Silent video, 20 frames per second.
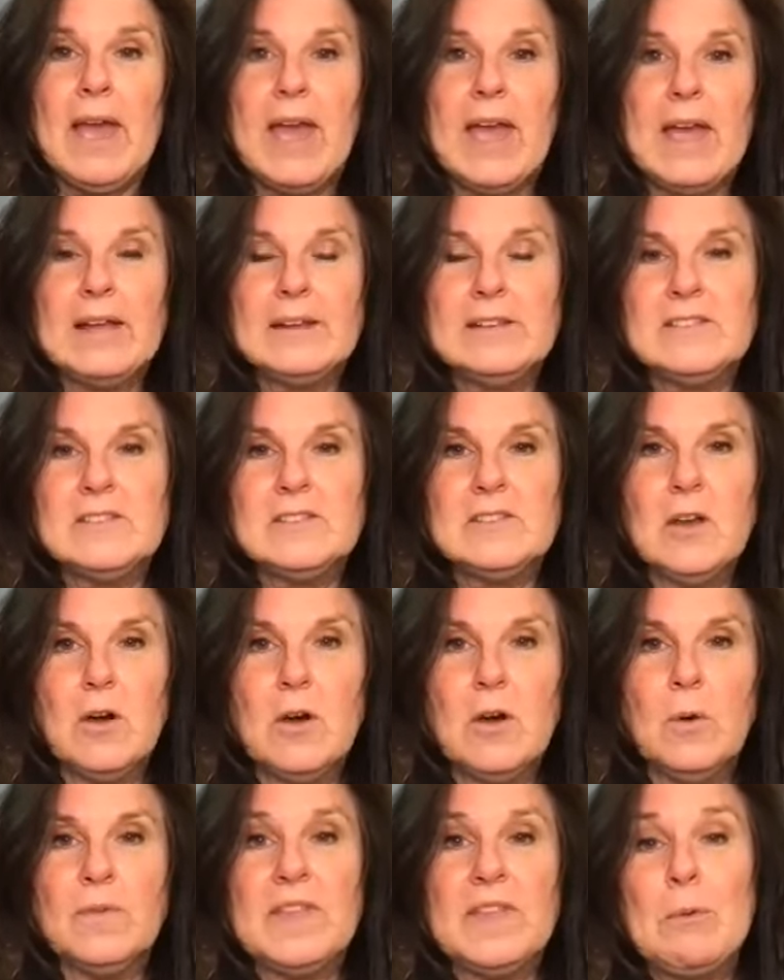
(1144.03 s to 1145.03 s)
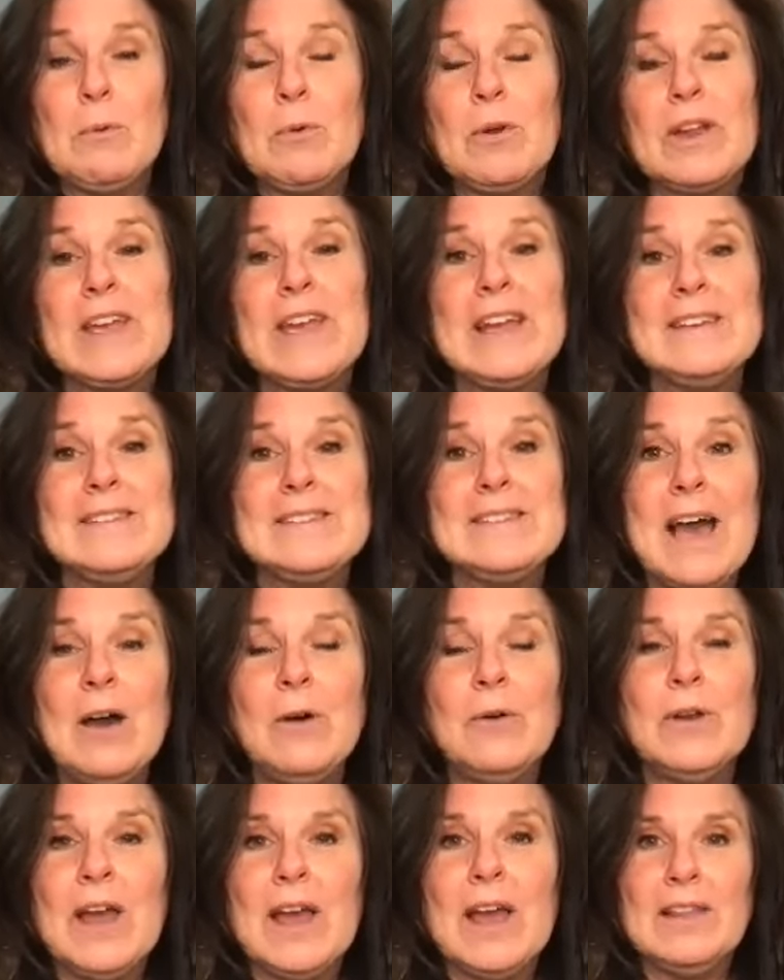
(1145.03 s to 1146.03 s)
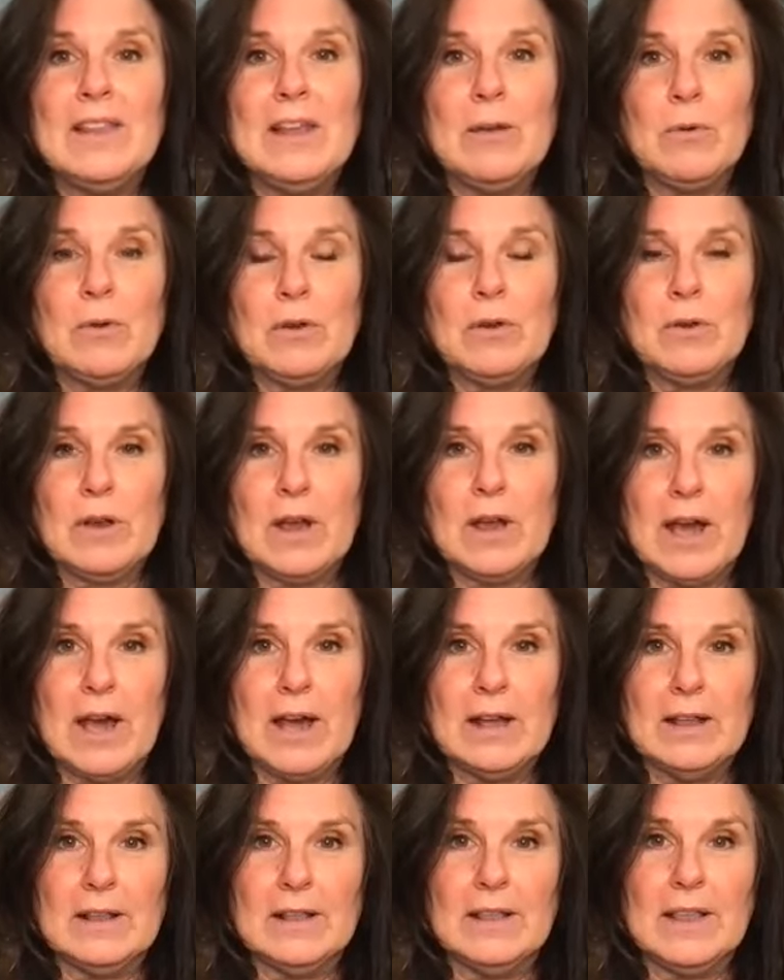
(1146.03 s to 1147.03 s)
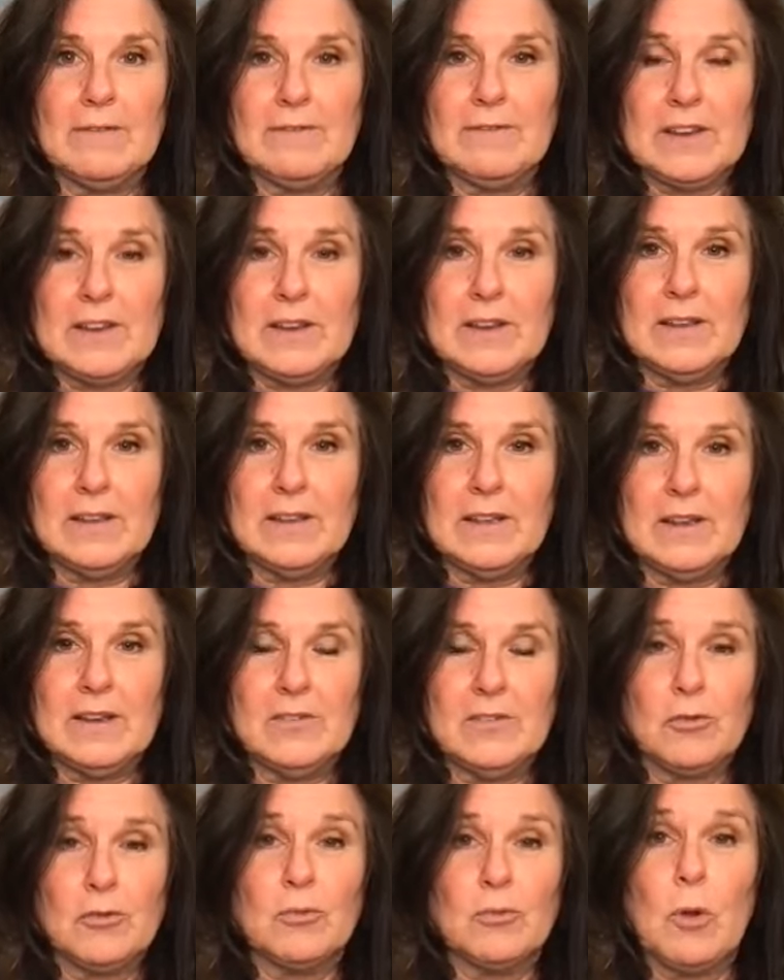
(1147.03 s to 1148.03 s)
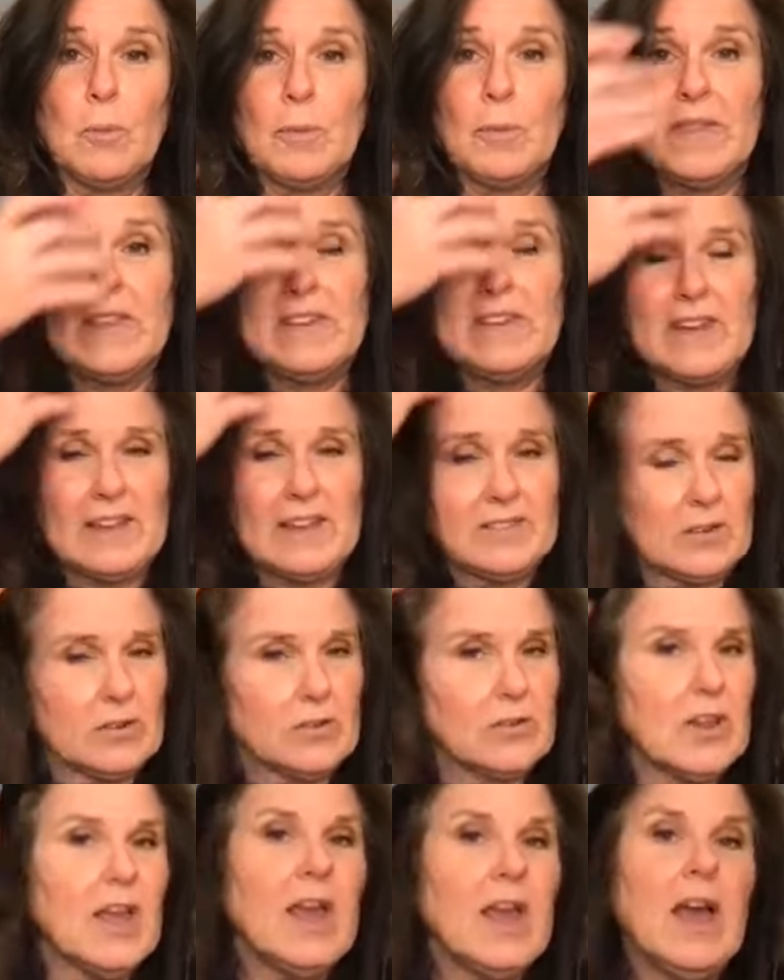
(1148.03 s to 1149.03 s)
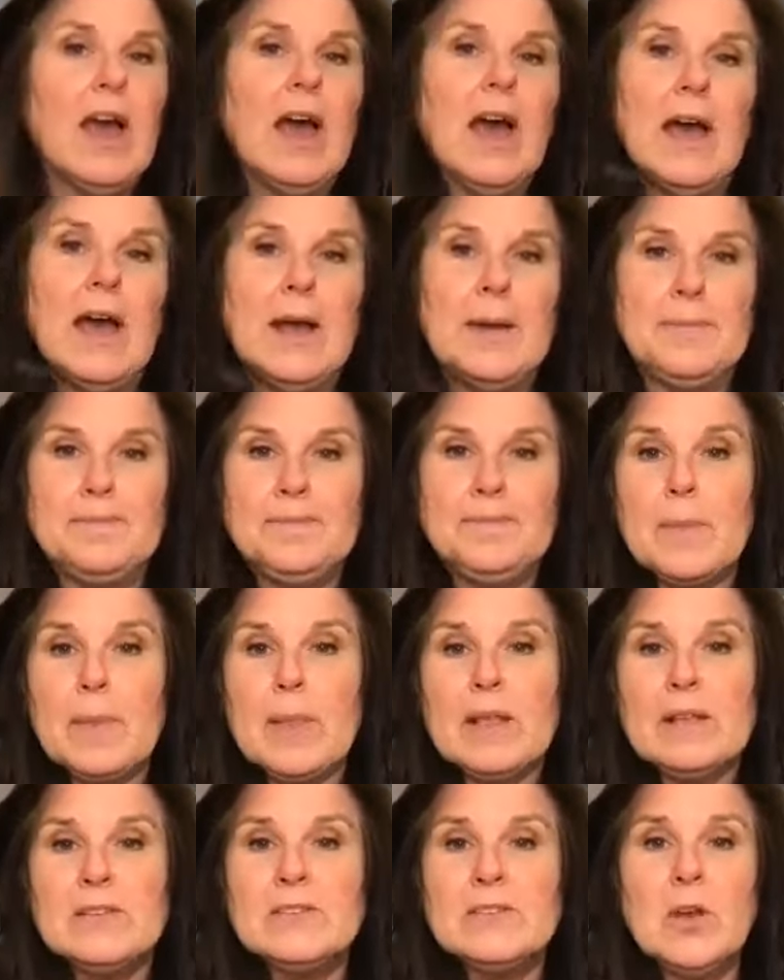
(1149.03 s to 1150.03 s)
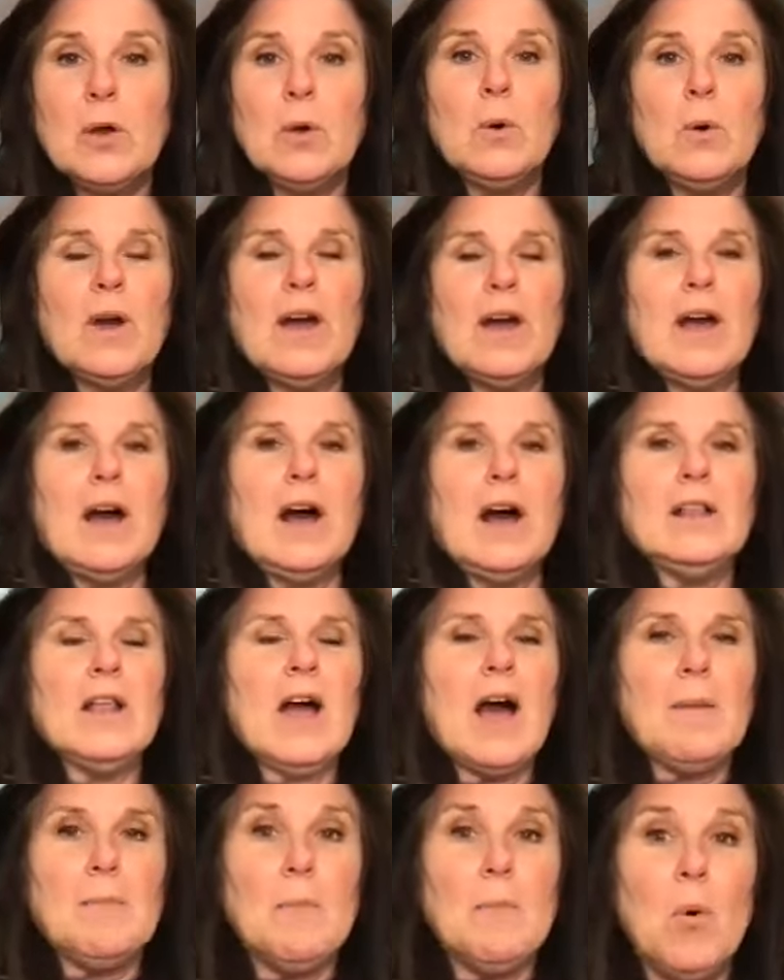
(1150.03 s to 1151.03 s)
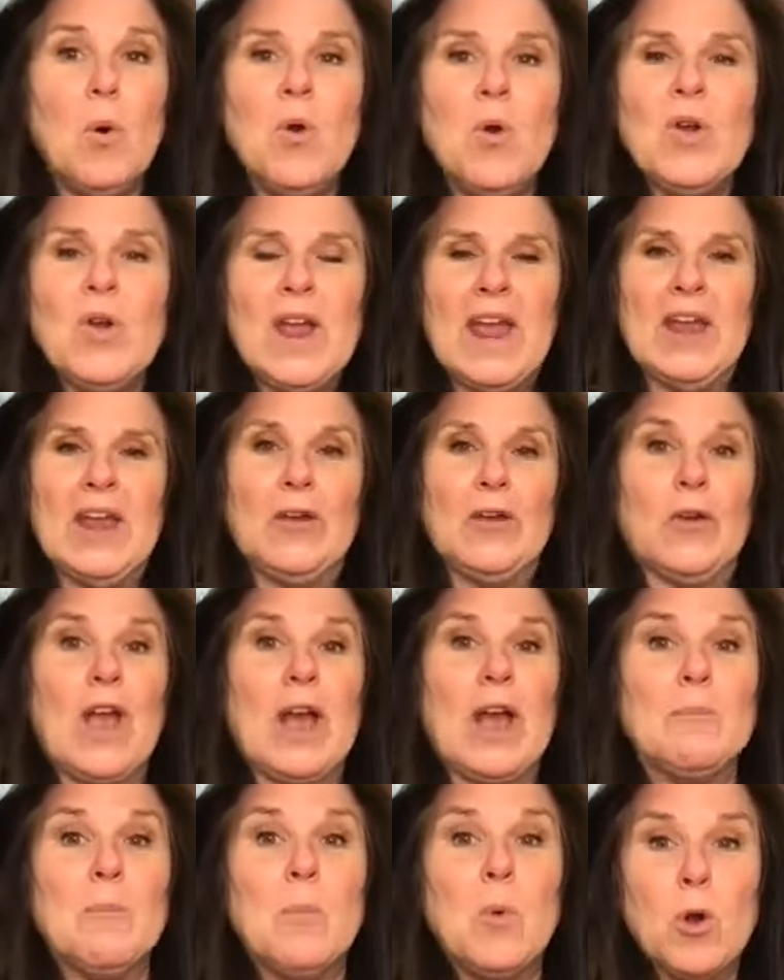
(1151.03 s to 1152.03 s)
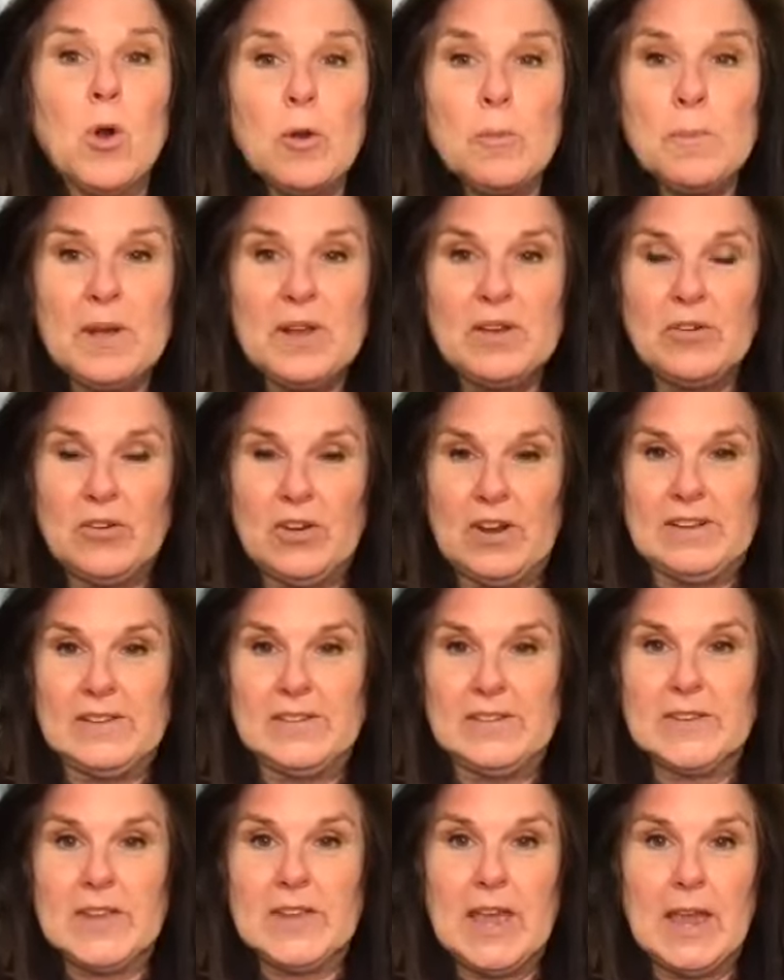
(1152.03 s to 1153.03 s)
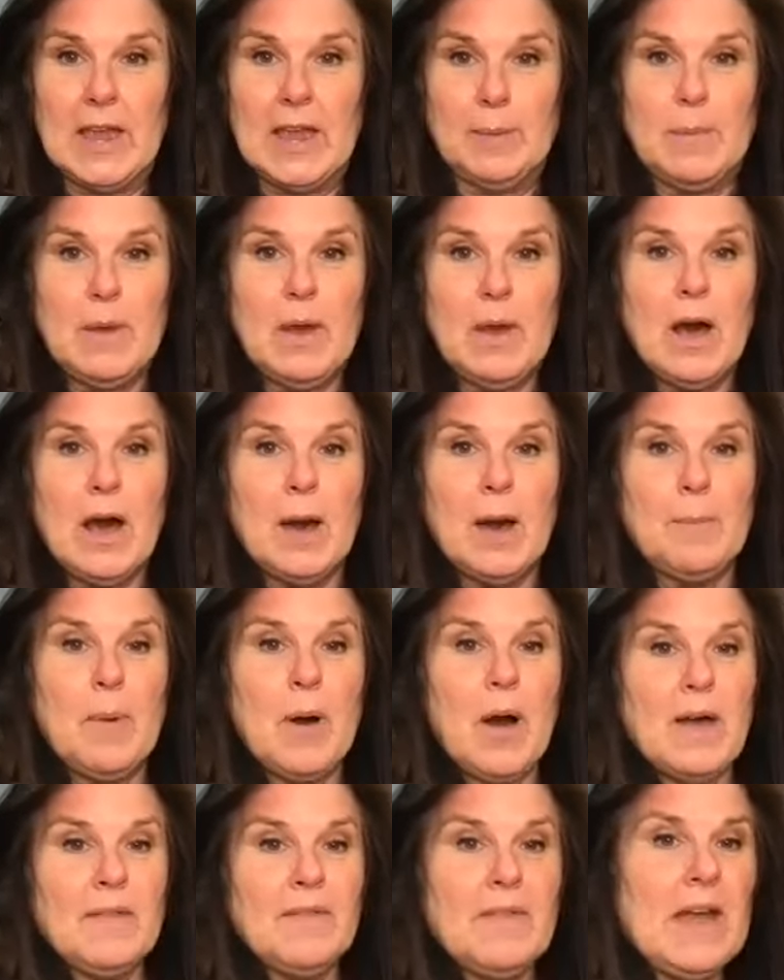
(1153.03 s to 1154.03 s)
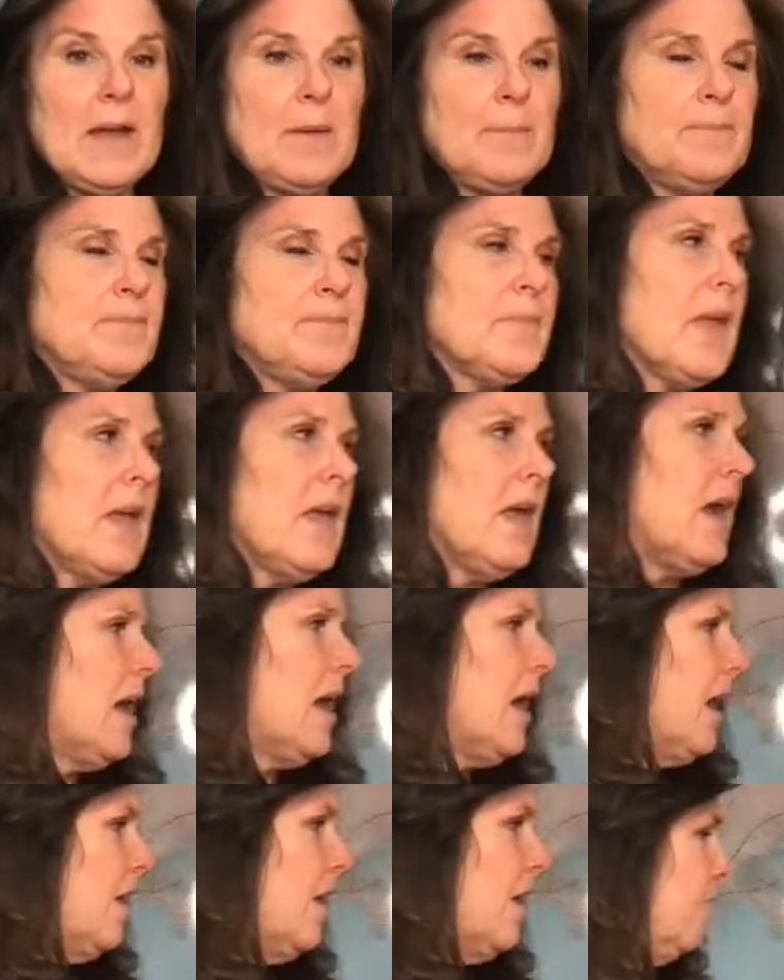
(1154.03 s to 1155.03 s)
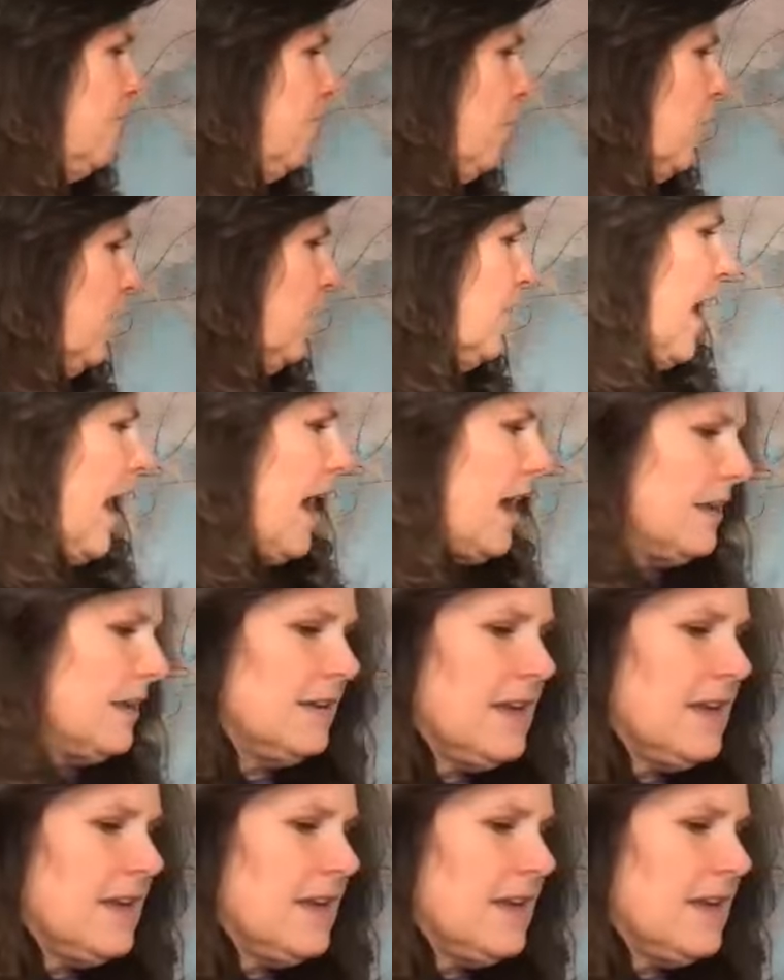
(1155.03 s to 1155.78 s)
And so they were kicked out and they were left to roam in the desert. So a lot more anger and more bitterness came upon them for that.